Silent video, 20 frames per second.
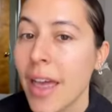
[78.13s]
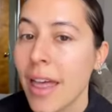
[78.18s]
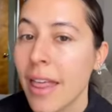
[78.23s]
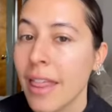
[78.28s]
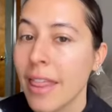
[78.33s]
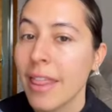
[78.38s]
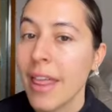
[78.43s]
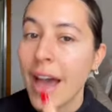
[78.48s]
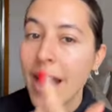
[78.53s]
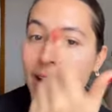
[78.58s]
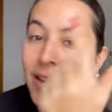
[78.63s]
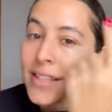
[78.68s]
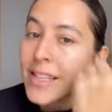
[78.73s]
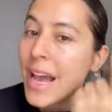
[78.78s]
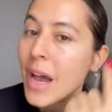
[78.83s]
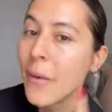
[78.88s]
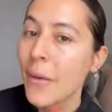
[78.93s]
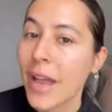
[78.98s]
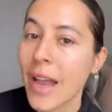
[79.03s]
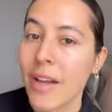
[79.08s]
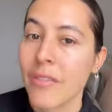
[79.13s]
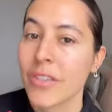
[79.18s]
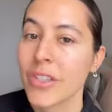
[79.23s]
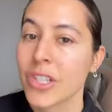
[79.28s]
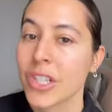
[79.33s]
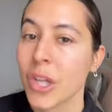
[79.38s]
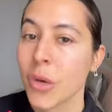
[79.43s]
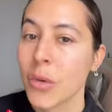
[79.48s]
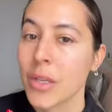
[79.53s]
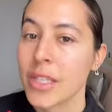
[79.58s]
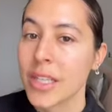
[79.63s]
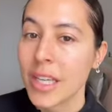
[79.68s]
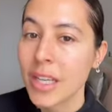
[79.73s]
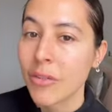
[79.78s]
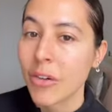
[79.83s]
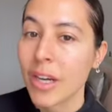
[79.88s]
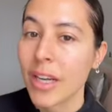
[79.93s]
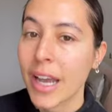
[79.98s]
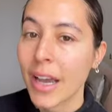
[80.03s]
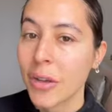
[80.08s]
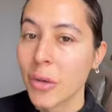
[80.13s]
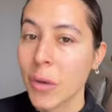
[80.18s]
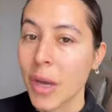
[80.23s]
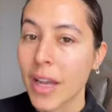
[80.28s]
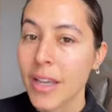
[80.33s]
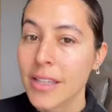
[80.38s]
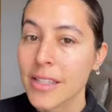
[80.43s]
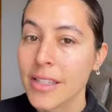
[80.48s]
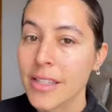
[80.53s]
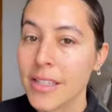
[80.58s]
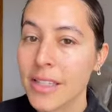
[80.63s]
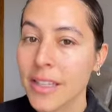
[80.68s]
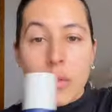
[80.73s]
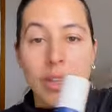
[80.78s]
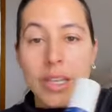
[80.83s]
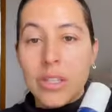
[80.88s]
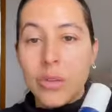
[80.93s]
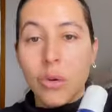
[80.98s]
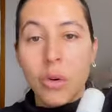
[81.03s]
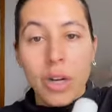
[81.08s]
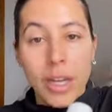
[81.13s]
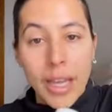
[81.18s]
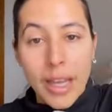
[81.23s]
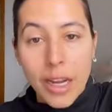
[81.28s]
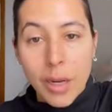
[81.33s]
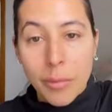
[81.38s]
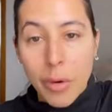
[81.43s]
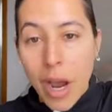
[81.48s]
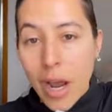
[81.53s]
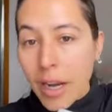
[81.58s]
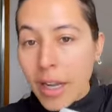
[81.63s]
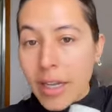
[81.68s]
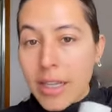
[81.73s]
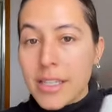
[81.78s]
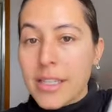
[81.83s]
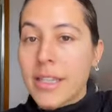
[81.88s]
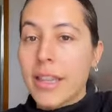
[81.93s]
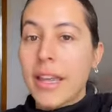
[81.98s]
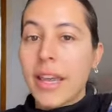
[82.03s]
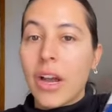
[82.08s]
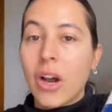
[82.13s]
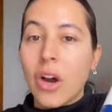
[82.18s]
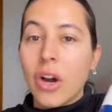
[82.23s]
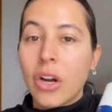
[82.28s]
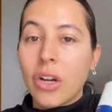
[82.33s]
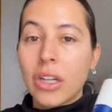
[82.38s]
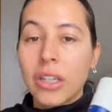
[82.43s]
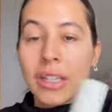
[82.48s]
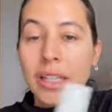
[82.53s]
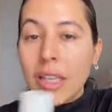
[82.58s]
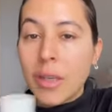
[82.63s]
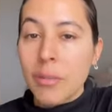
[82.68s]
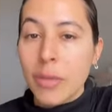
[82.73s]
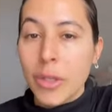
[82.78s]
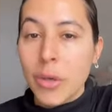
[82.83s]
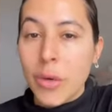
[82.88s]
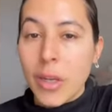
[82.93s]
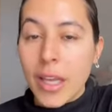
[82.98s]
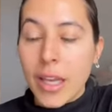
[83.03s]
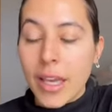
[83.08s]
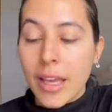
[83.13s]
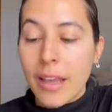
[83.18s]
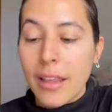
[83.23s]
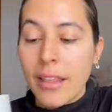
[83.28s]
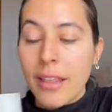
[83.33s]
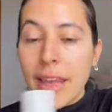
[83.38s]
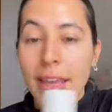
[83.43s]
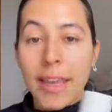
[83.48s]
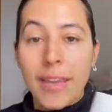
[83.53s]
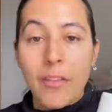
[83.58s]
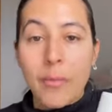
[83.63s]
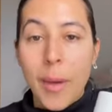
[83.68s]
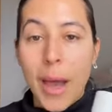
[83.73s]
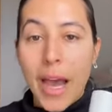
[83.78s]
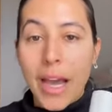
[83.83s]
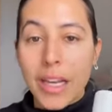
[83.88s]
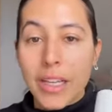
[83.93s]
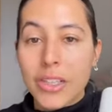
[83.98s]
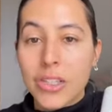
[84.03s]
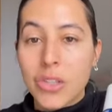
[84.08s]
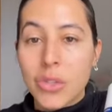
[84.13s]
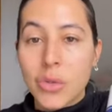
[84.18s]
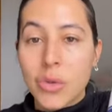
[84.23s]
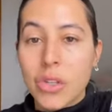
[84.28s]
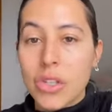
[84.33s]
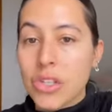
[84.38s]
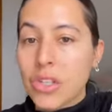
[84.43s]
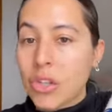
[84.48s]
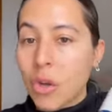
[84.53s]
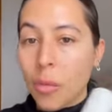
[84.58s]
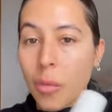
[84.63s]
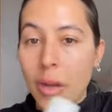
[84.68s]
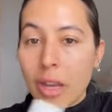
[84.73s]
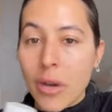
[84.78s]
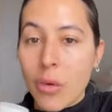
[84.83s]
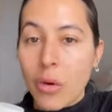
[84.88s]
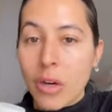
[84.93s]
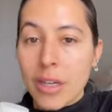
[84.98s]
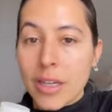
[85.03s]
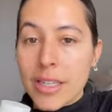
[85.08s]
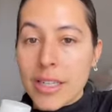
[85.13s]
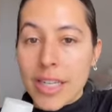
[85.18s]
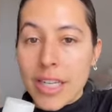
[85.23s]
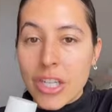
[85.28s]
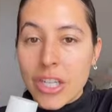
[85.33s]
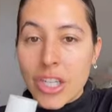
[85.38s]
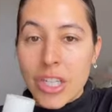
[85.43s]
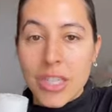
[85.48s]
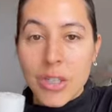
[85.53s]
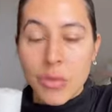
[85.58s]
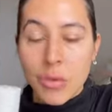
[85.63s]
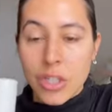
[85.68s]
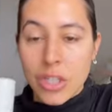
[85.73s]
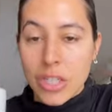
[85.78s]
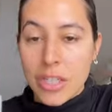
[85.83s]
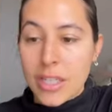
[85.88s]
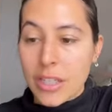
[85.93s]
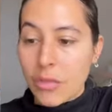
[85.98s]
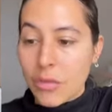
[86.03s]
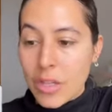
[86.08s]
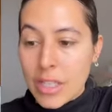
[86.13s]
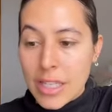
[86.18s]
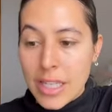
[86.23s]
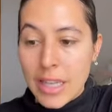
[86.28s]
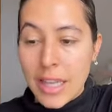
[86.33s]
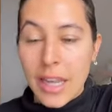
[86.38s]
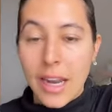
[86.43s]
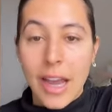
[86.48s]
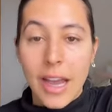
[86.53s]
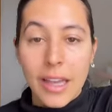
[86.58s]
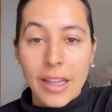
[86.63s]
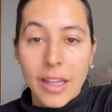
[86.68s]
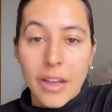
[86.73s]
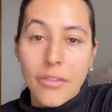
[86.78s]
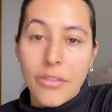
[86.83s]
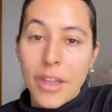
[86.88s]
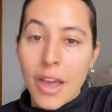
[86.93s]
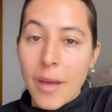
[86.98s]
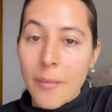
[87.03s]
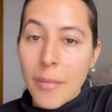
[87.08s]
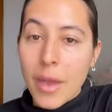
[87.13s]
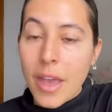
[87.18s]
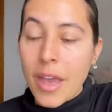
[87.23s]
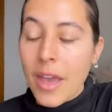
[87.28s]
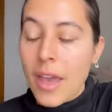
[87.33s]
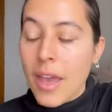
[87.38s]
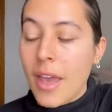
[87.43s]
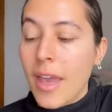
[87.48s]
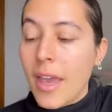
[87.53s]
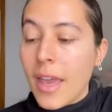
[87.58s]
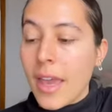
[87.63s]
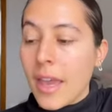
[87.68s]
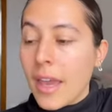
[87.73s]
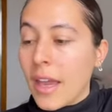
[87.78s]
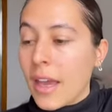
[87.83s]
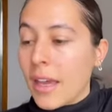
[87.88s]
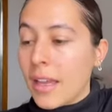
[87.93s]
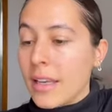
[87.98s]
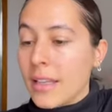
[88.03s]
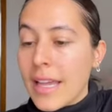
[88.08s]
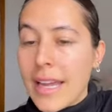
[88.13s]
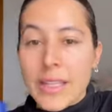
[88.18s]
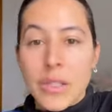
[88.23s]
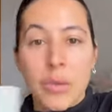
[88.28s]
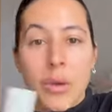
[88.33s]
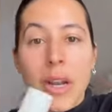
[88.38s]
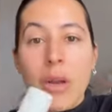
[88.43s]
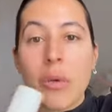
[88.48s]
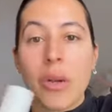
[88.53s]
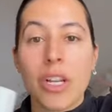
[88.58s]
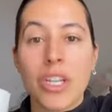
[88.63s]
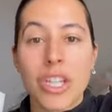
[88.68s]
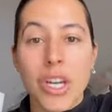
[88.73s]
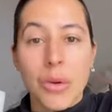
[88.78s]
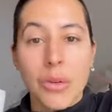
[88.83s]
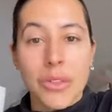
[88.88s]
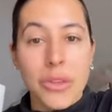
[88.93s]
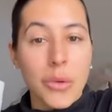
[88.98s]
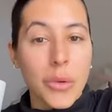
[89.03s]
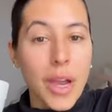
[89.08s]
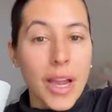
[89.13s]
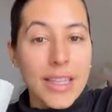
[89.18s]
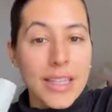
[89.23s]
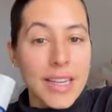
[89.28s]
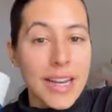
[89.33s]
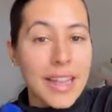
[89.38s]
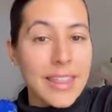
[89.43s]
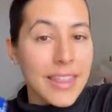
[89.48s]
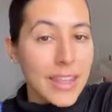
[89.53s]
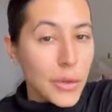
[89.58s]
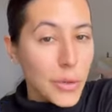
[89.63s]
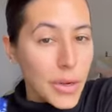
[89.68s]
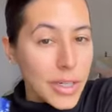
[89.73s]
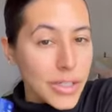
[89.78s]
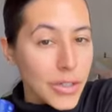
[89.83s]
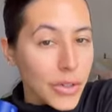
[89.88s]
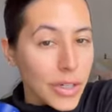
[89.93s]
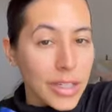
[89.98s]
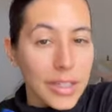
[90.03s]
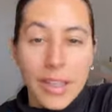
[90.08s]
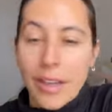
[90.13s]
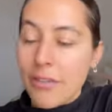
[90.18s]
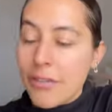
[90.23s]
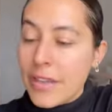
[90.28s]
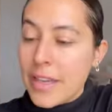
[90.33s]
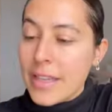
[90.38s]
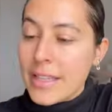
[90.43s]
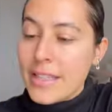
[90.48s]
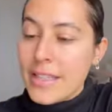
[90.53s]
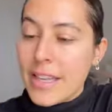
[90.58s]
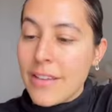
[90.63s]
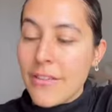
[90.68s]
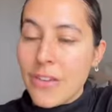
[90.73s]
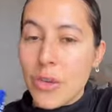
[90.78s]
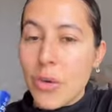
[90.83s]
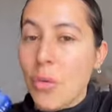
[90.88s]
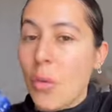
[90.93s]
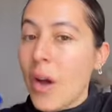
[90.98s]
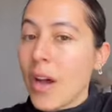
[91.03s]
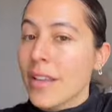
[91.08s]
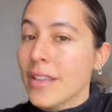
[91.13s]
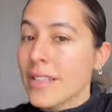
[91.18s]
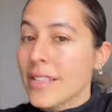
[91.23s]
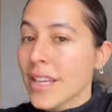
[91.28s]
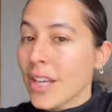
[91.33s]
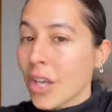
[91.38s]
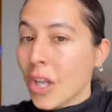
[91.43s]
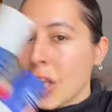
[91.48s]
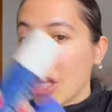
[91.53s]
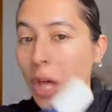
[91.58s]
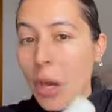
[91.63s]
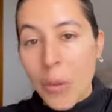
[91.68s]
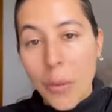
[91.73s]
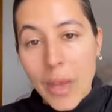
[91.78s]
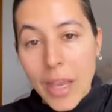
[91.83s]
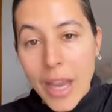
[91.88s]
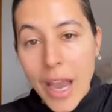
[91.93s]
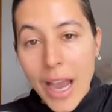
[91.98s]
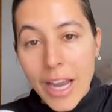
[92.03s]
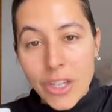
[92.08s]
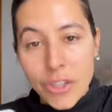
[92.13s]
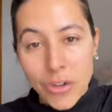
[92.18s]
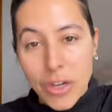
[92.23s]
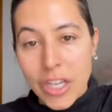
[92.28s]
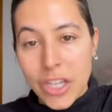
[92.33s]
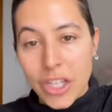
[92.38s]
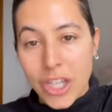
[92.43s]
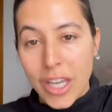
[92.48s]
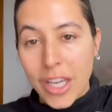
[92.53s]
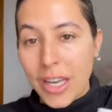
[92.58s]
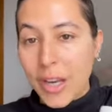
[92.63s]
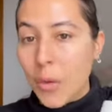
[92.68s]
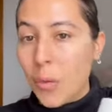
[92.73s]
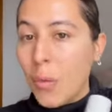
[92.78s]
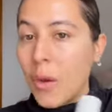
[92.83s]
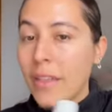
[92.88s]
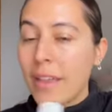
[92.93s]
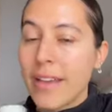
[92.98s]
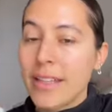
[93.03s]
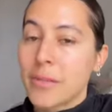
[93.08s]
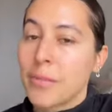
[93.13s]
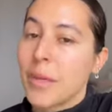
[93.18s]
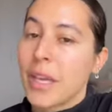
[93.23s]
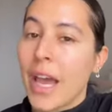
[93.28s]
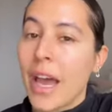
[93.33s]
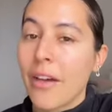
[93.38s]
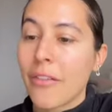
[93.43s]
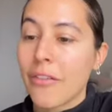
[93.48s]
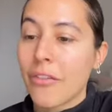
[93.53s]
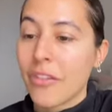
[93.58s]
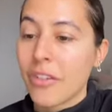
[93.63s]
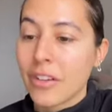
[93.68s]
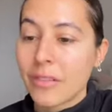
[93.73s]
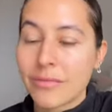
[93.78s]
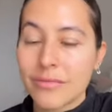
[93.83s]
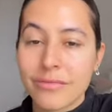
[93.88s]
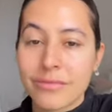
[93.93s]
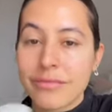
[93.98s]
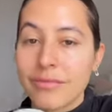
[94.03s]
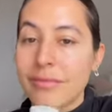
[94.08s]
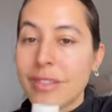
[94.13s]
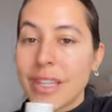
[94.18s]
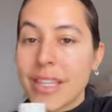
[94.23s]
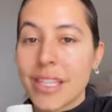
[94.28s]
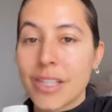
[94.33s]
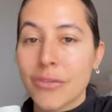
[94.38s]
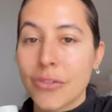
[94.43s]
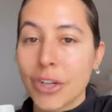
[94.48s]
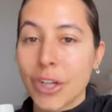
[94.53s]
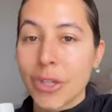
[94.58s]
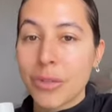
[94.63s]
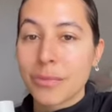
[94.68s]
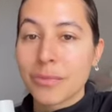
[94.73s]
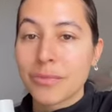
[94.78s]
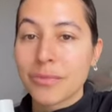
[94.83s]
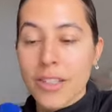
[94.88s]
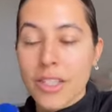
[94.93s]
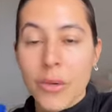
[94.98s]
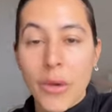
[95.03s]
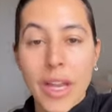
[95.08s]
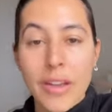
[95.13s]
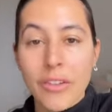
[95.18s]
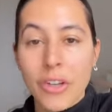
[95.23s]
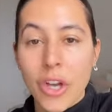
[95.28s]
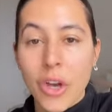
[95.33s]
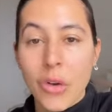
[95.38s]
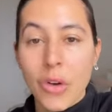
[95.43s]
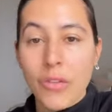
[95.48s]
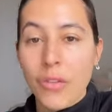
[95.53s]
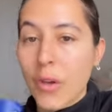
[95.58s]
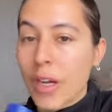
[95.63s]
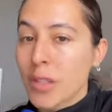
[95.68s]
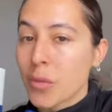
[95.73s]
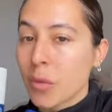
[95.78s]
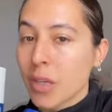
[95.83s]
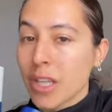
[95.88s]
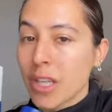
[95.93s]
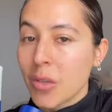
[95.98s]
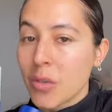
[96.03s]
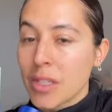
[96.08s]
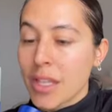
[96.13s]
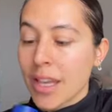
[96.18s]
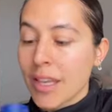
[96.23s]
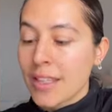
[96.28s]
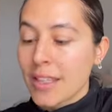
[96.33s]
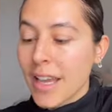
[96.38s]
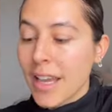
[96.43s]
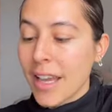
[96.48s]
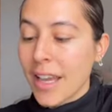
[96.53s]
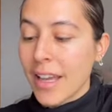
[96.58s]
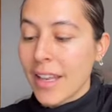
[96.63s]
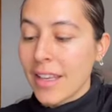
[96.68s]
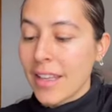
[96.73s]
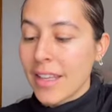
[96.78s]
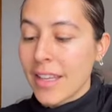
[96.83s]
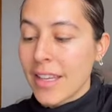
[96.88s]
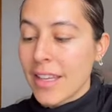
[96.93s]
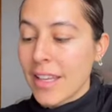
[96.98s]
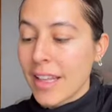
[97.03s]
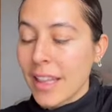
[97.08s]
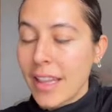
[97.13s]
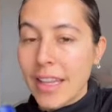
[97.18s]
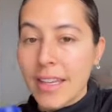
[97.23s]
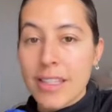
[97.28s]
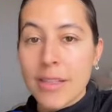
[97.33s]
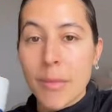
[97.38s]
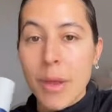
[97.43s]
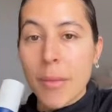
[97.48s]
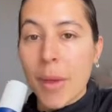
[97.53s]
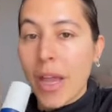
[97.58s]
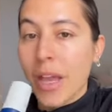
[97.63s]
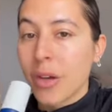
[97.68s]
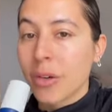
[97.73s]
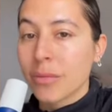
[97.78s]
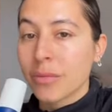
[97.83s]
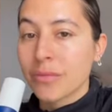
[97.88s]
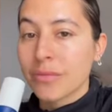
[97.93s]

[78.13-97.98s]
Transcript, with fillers: And that is how I have this glowy skin right now, you guys. These are organic products. They are clean beauty. They give back to so many organizations, which is a reason that I love them. And that's what I want to share with you guys. And I think you guys are going to love this. If you want glowy hydration with SPF, this is for you. So I have a code if you guys want to use it and the link is in my bio.